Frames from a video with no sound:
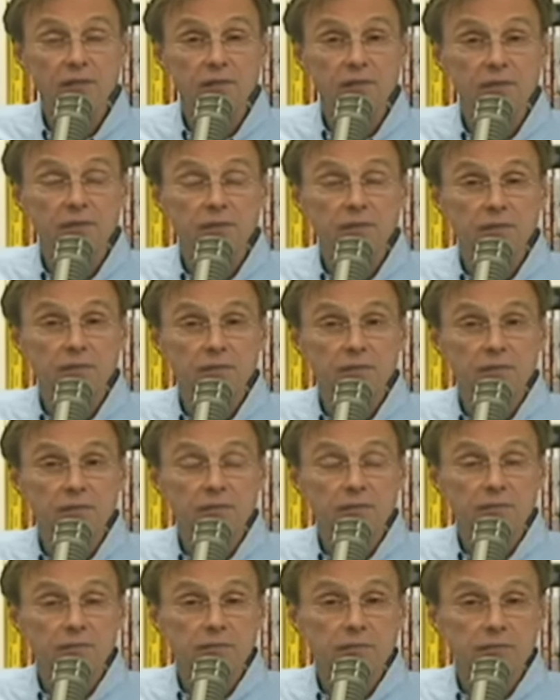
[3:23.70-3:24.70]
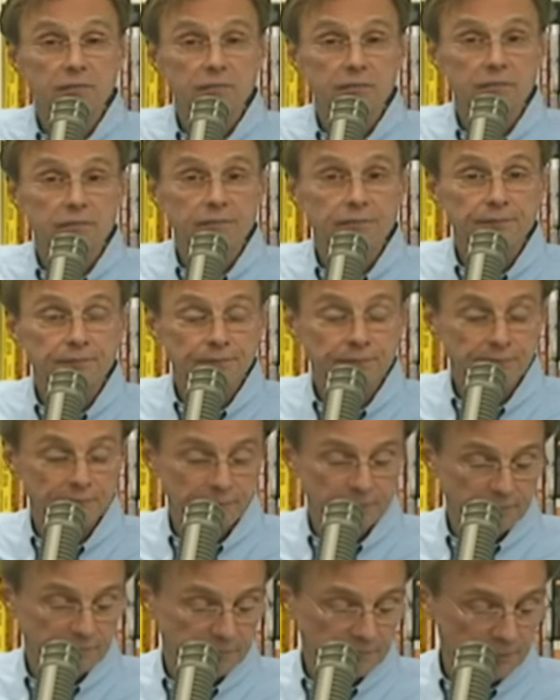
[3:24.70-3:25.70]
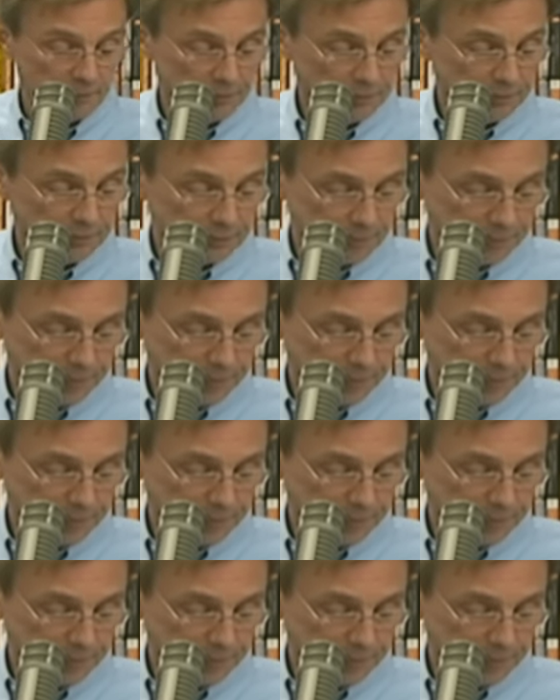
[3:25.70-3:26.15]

(silence)